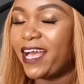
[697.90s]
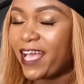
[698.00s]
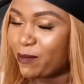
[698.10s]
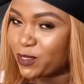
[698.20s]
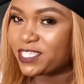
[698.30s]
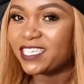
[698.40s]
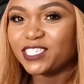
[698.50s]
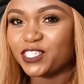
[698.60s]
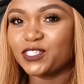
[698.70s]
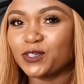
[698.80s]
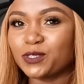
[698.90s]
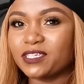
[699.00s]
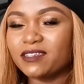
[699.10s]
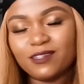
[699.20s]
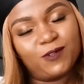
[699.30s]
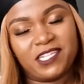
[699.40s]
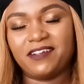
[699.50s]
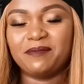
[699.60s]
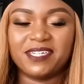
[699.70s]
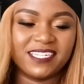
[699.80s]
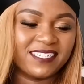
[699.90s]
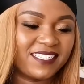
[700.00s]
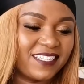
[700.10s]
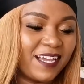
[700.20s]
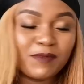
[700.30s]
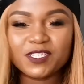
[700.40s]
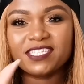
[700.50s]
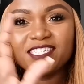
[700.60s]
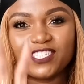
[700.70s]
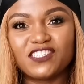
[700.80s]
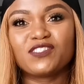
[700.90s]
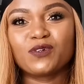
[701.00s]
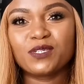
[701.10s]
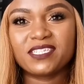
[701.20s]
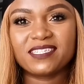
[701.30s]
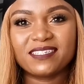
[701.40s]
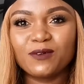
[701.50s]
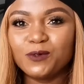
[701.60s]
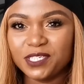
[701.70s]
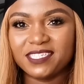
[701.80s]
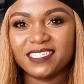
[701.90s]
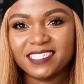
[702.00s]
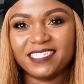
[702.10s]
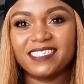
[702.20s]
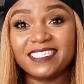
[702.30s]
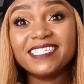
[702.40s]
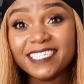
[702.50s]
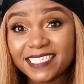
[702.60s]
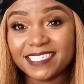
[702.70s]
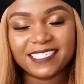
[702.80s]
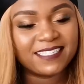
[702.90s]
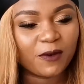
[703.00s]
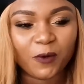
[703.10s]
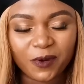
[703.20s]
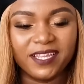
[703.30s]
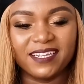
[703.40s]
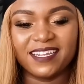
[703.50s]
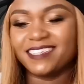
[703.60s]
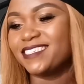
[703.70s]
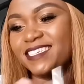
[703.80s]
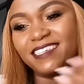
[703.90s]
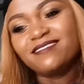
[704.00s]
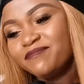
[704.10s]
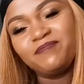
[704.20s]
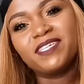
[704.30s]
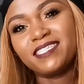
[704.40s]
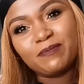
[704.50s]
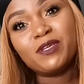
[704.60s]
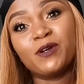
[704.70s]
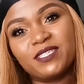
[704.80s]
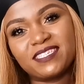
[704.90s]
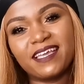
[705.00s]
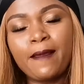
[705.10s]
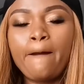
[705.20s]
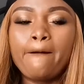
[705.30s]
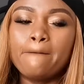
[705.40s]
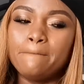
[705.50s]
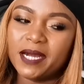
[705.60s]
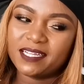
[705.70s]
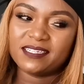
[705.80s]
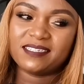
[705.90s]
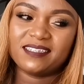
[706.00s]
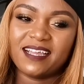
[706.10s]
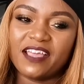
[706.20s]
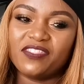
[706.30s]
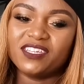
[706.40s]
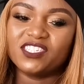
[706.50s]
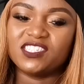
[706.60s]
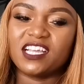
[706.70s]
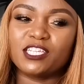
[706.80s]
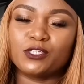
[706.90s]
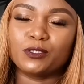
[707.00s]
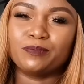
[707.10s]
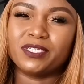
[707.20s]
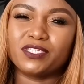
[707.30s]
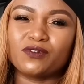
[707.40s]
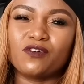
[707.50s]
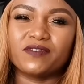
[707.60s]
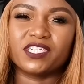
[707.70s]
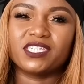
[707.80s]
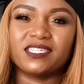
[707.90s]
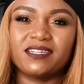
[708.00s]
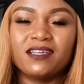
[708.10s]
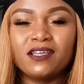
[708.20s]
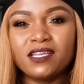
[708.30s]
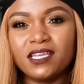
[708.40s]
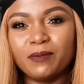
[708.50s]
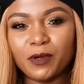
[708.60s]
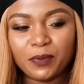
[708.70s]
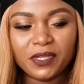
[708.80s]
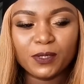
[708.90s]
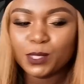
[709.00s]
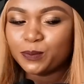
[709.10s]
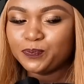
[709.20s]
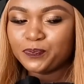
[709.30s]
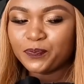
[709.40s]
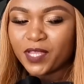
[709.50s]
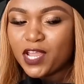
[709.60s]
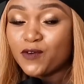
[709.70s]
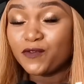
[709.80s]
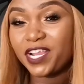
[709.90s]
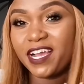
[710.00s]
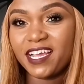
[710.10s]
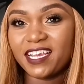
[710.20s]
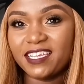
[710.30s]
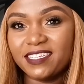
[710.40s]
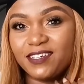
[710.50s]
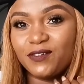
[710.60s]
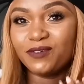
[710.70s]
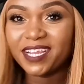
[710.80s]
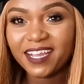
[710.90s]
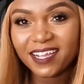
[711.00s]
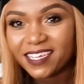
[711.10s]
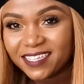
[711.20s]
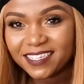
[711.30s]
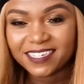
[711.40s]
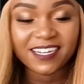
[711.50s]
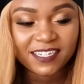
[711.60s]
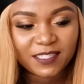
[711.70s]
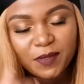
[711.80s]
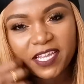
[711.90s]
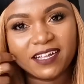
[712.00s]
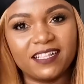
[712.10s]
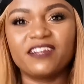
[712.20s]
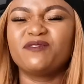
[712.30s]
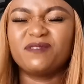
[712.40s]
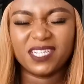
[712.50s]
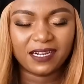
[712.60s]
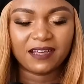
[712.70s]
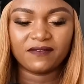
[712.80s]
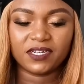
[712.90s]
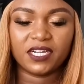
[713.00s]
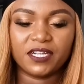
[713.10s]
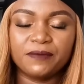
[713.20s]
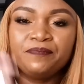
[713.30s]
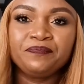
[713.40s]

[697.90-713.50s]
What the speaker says: I'm not saying she's not, look, I am digressing. I'm not saying she's not who she thinks she is. She's a queen, as in, it's Beyonce, but I think she's a little bit overrated. In my opinion, Rihanna is my girl. I really love Rihanna.